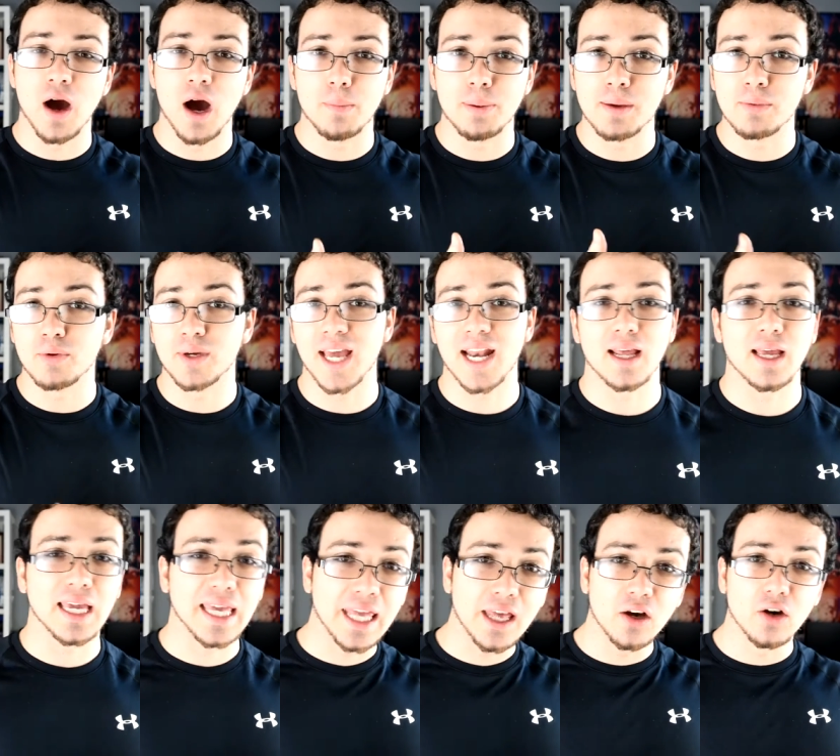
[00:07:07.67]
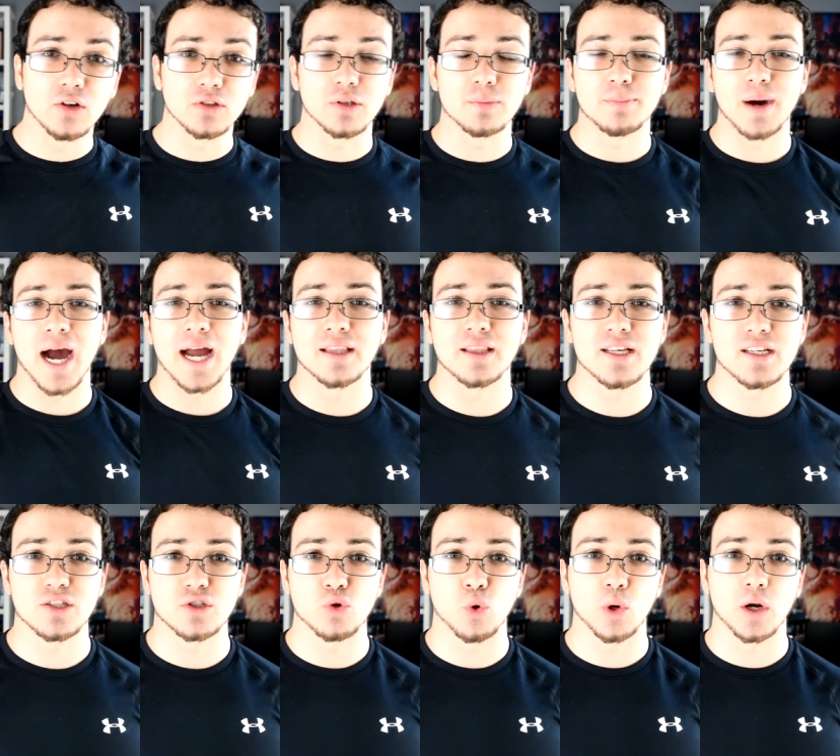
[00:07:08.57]
people getting killed by this
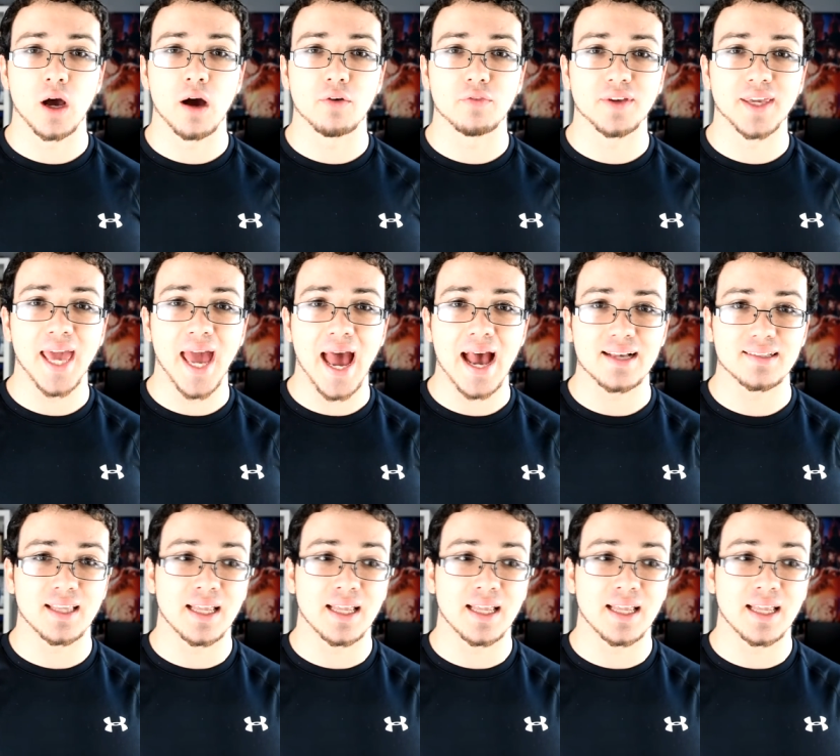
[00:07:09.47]
sort of gas.